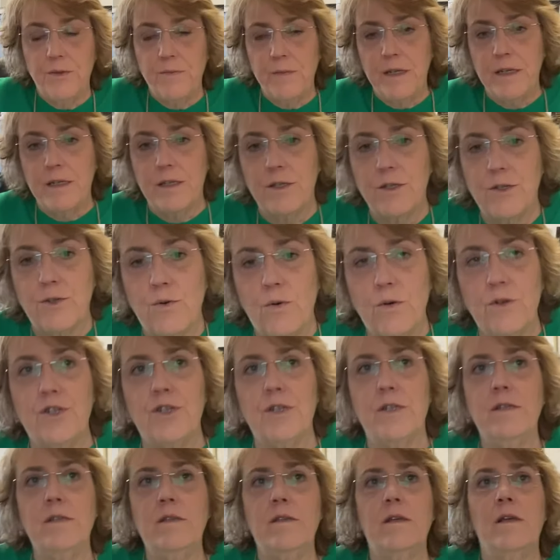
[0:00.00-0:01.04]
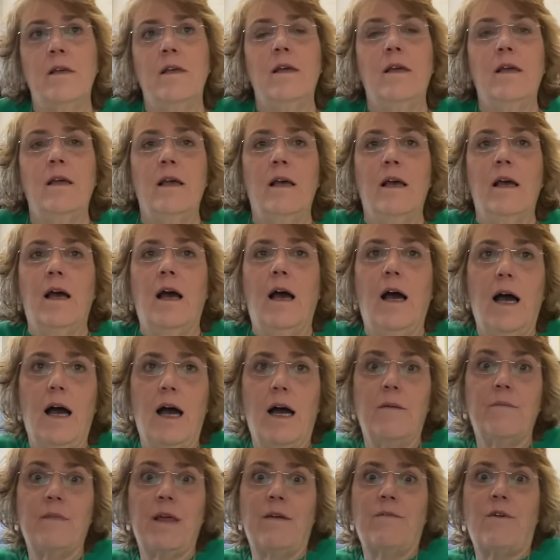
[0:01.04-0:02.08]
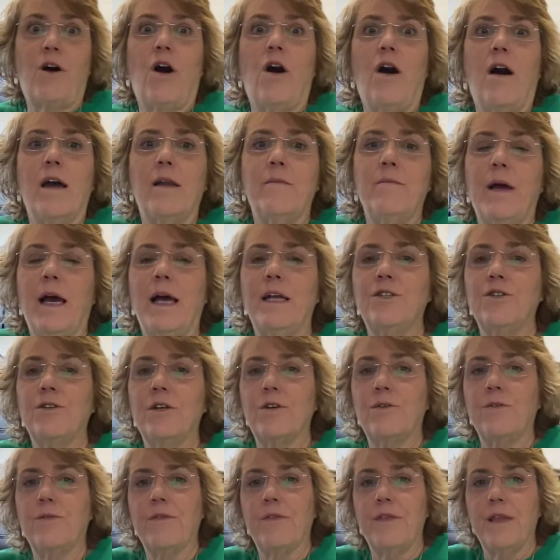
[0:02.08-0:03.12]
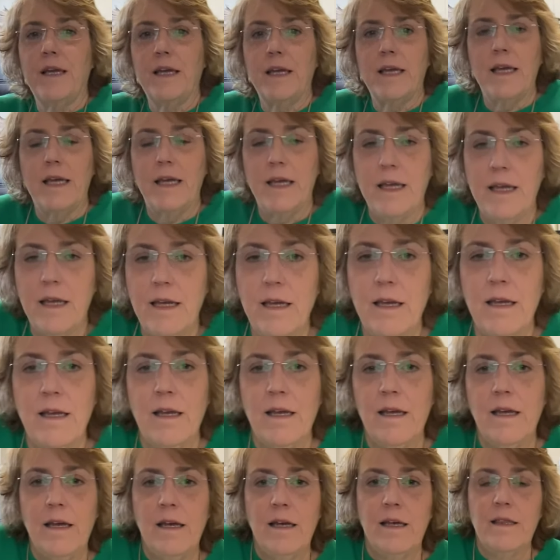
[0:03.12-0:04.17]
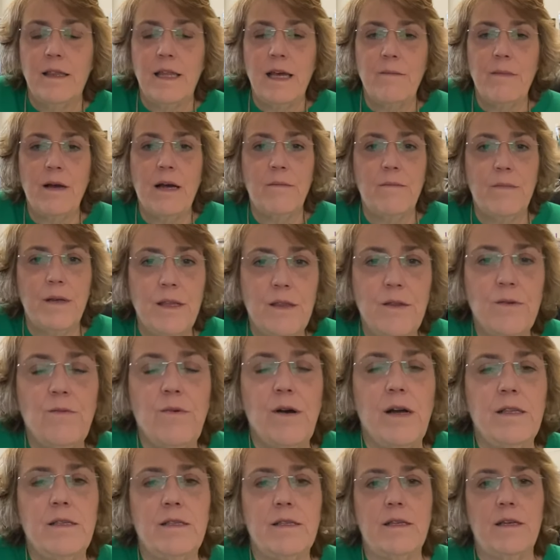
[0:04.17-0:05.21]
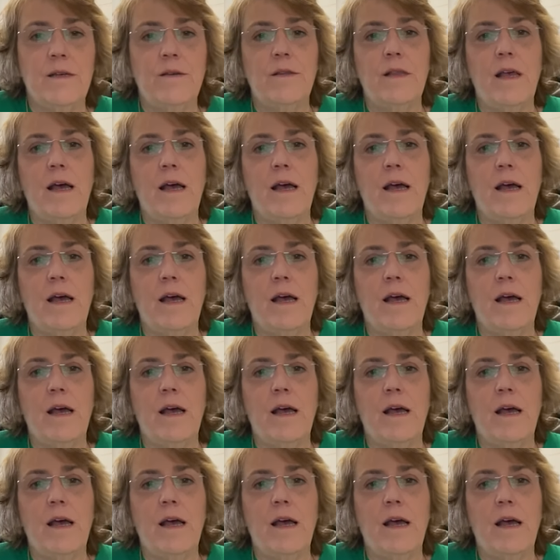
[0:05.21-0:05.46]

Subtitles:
distortions. They have odd magical thinking. They might be the ones that